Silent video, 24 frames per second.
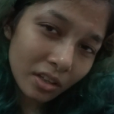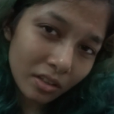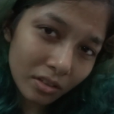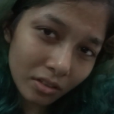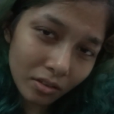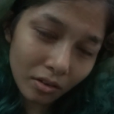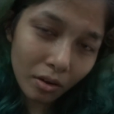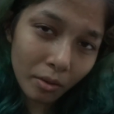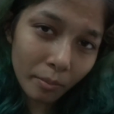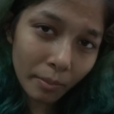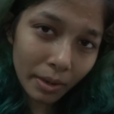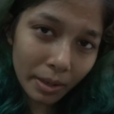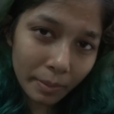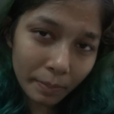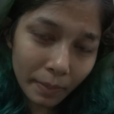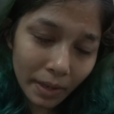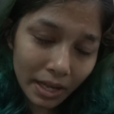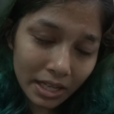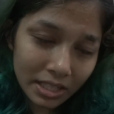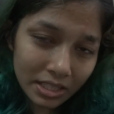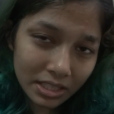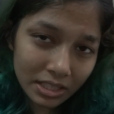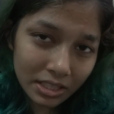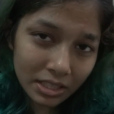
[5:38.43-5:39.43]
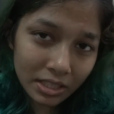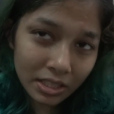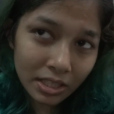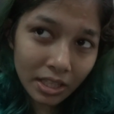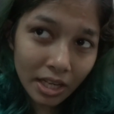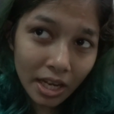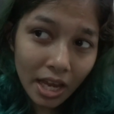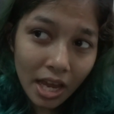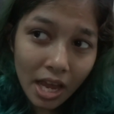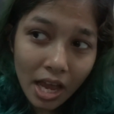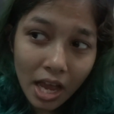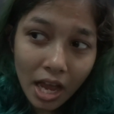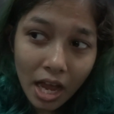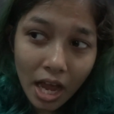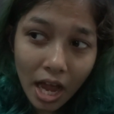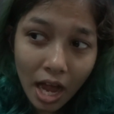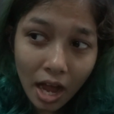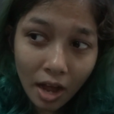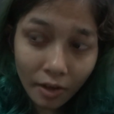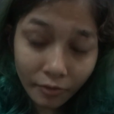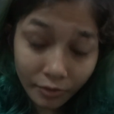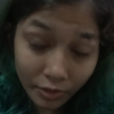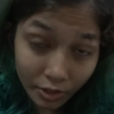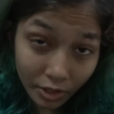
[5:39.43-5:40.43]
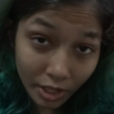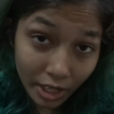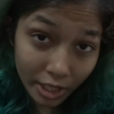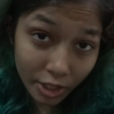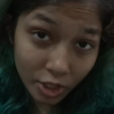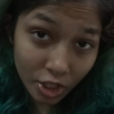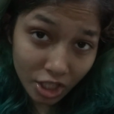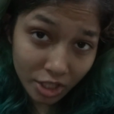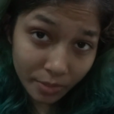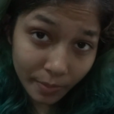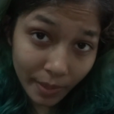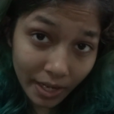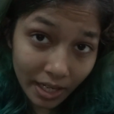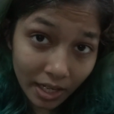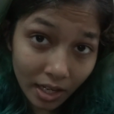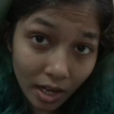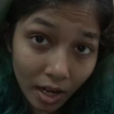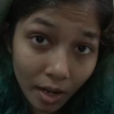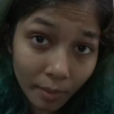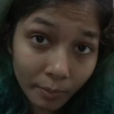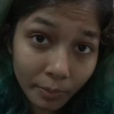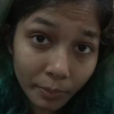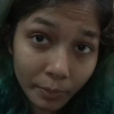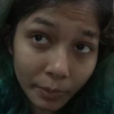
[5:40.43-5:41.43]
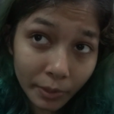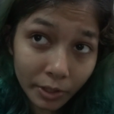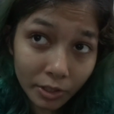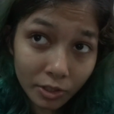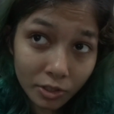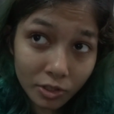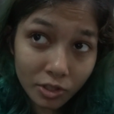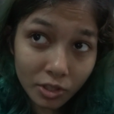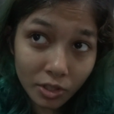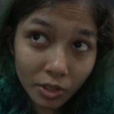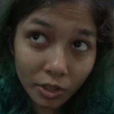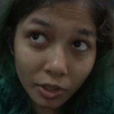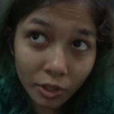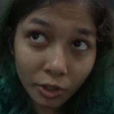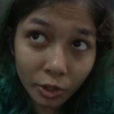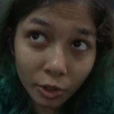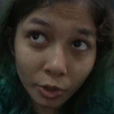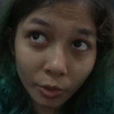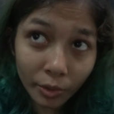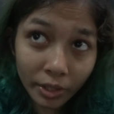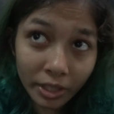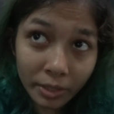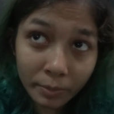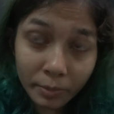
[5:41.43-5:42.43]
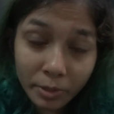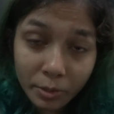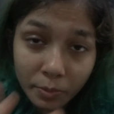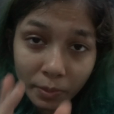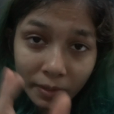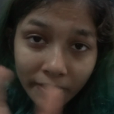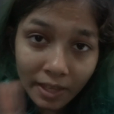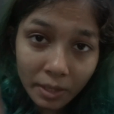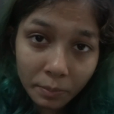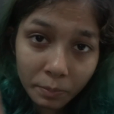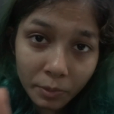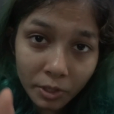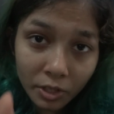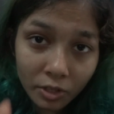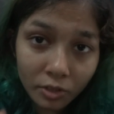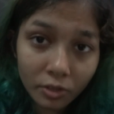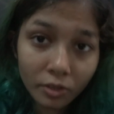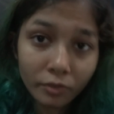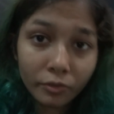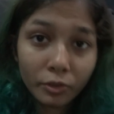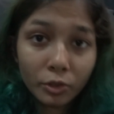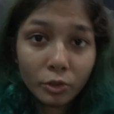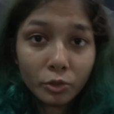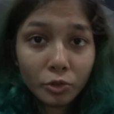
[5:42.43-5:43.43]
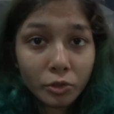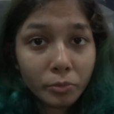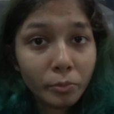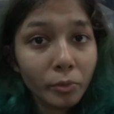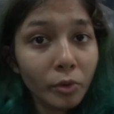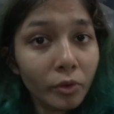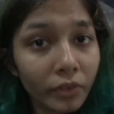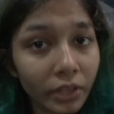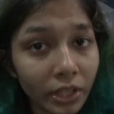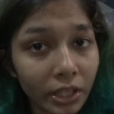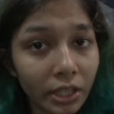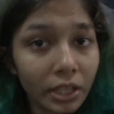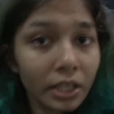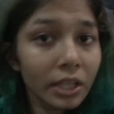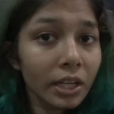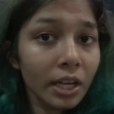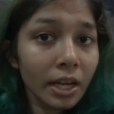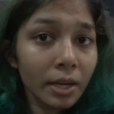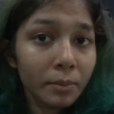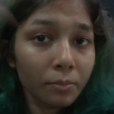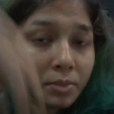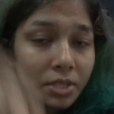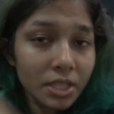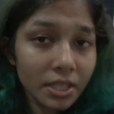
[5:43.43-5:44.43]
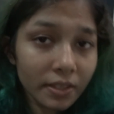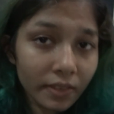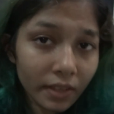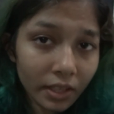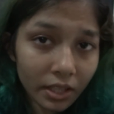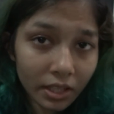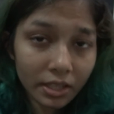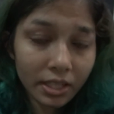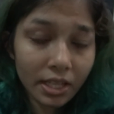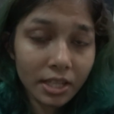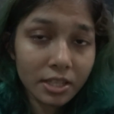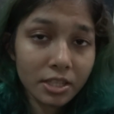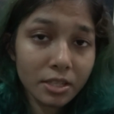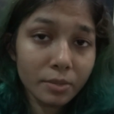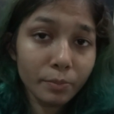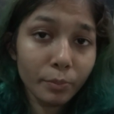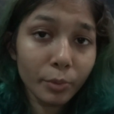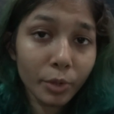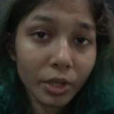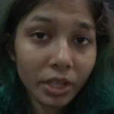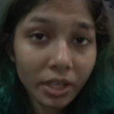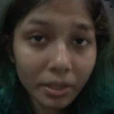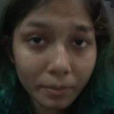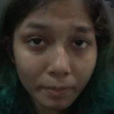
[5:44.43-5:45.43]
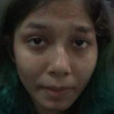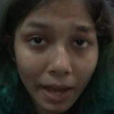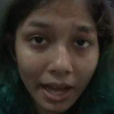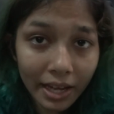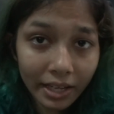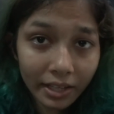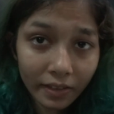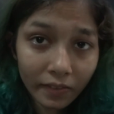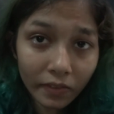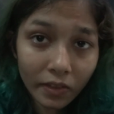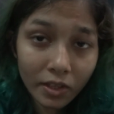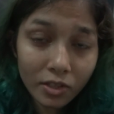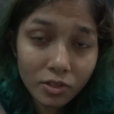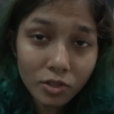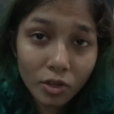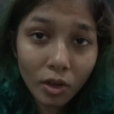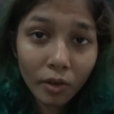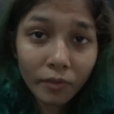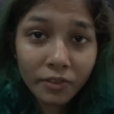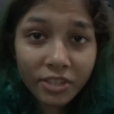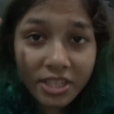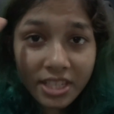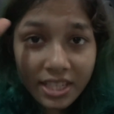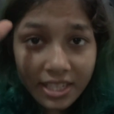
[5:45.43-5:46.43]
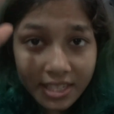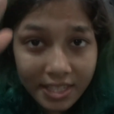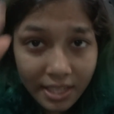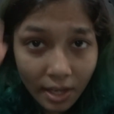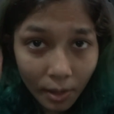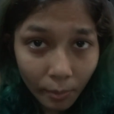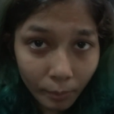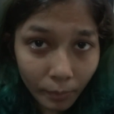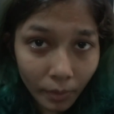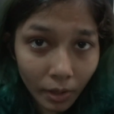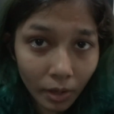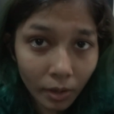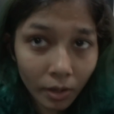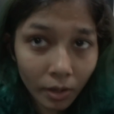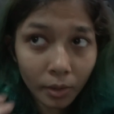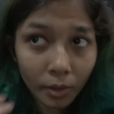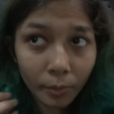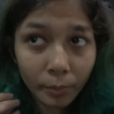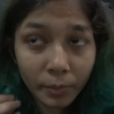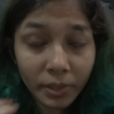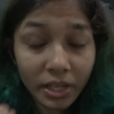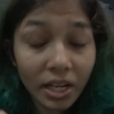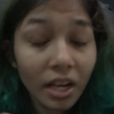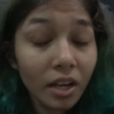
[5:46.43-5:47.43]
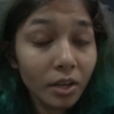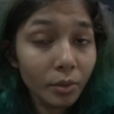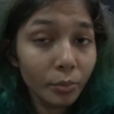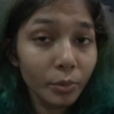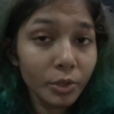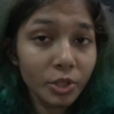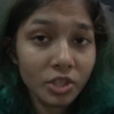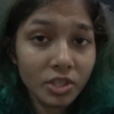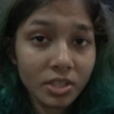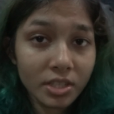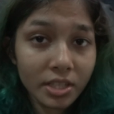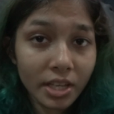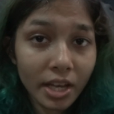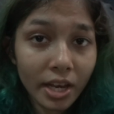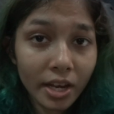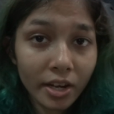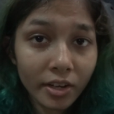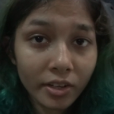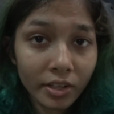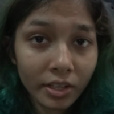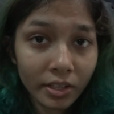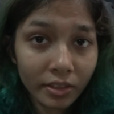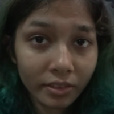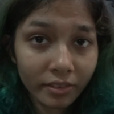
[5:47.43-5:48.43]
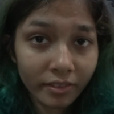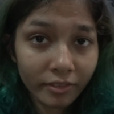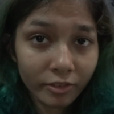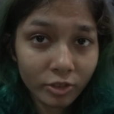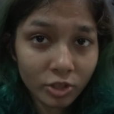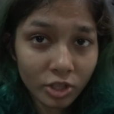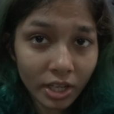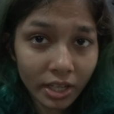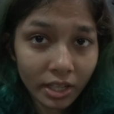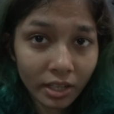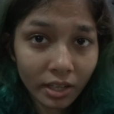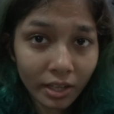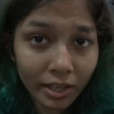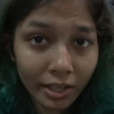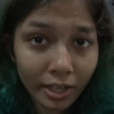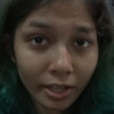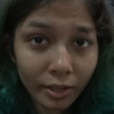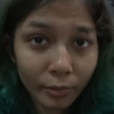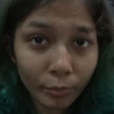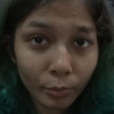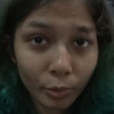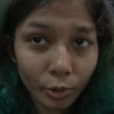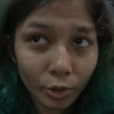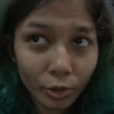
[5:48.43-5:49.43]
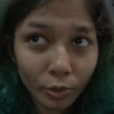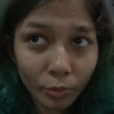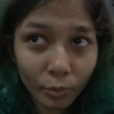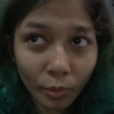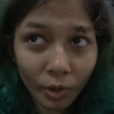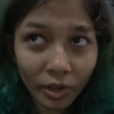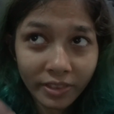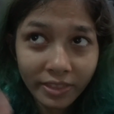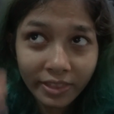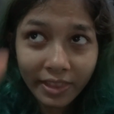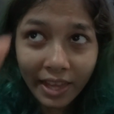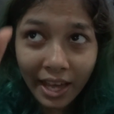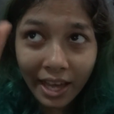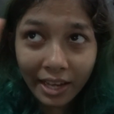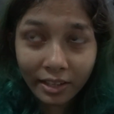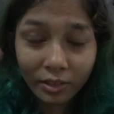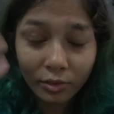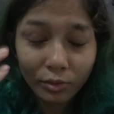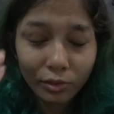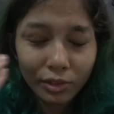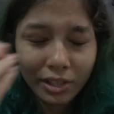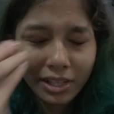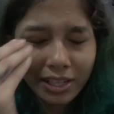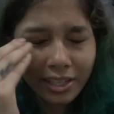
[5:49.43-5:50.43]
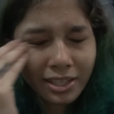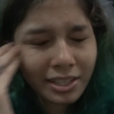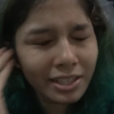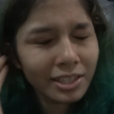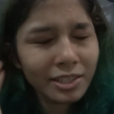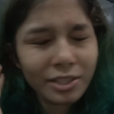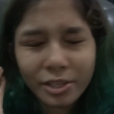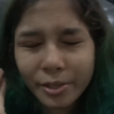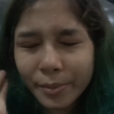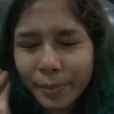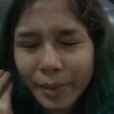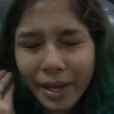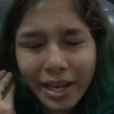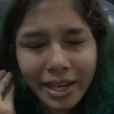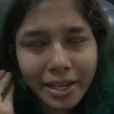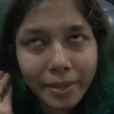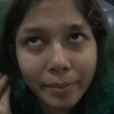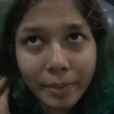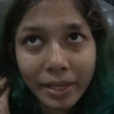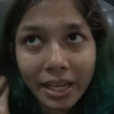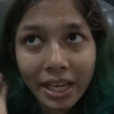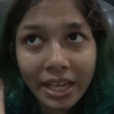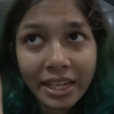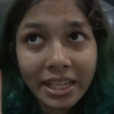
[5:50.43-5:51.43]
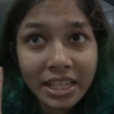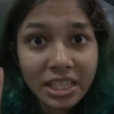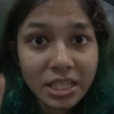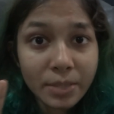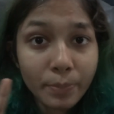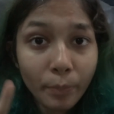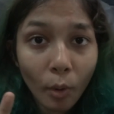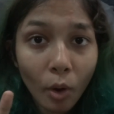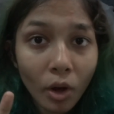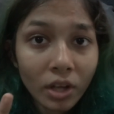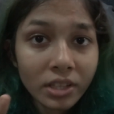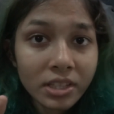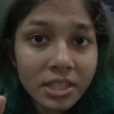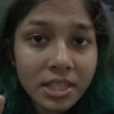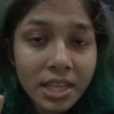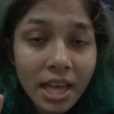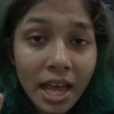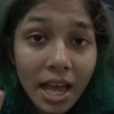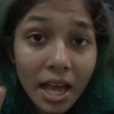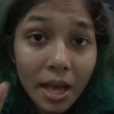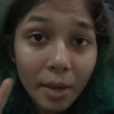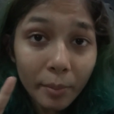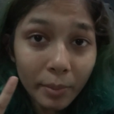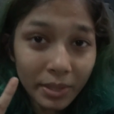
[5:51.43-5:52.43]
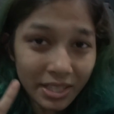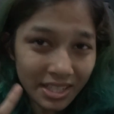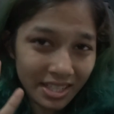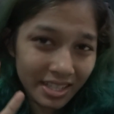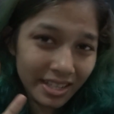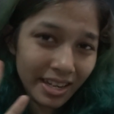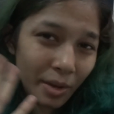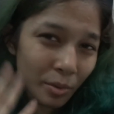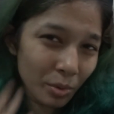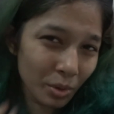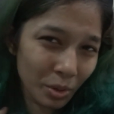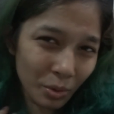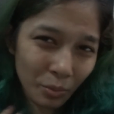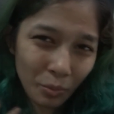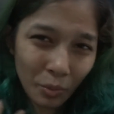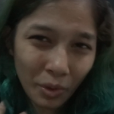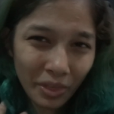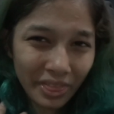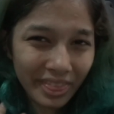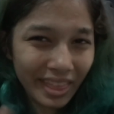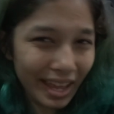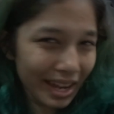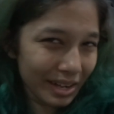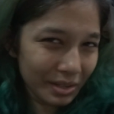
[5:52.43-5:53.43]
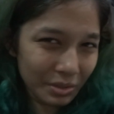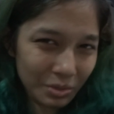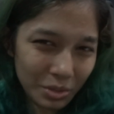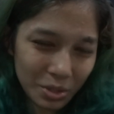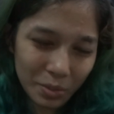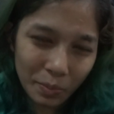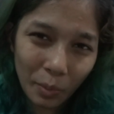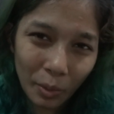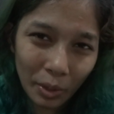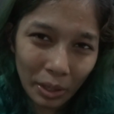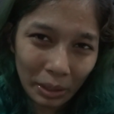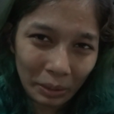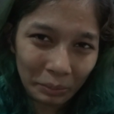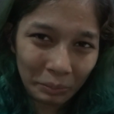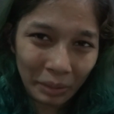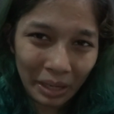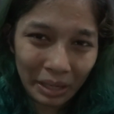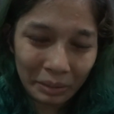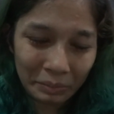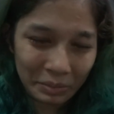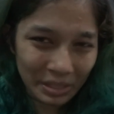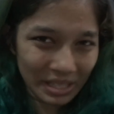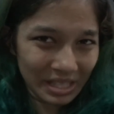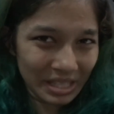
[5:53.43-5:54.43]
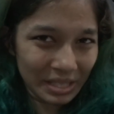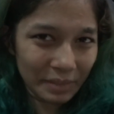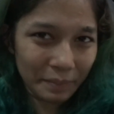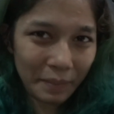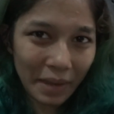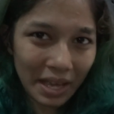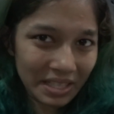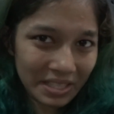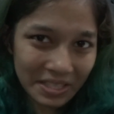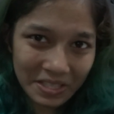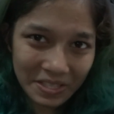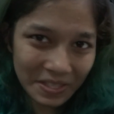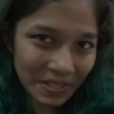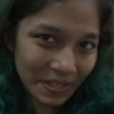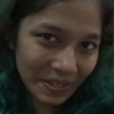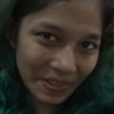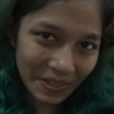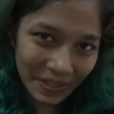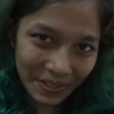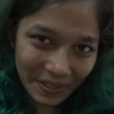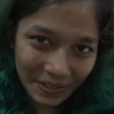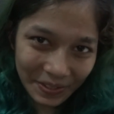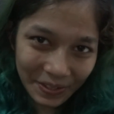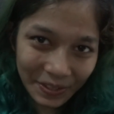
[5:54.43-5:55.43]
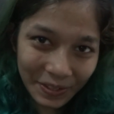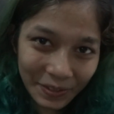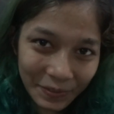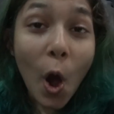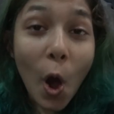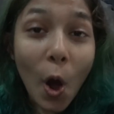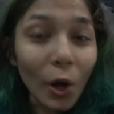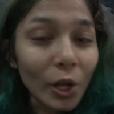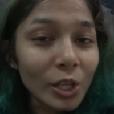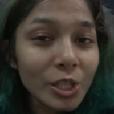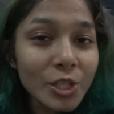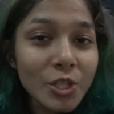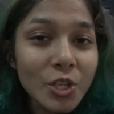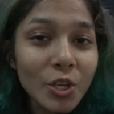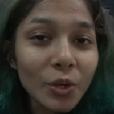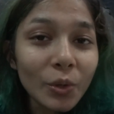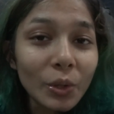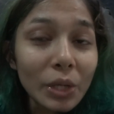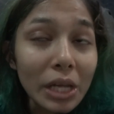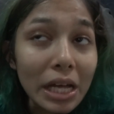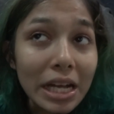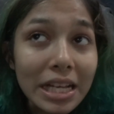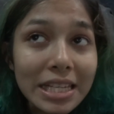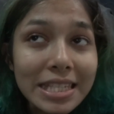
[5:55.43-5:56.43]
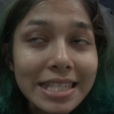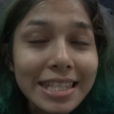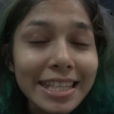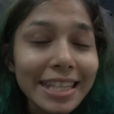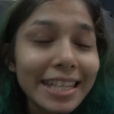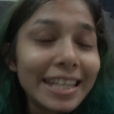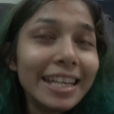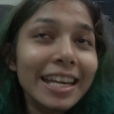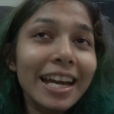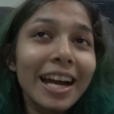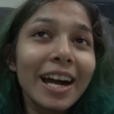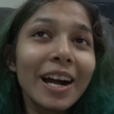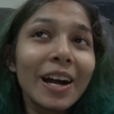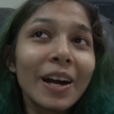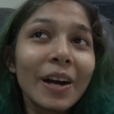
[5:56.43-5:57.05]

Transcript: you know, on my panty after I change my cup, because, you know, in between that period of you removing it, emptying the contents and putting it back in, there's obviously some blood which is there in the vagina, and I wouldn't want that, you know, that it'll barely be any spots, but still I wouldn't want that to spoil my amazing panties either. Also, last thing,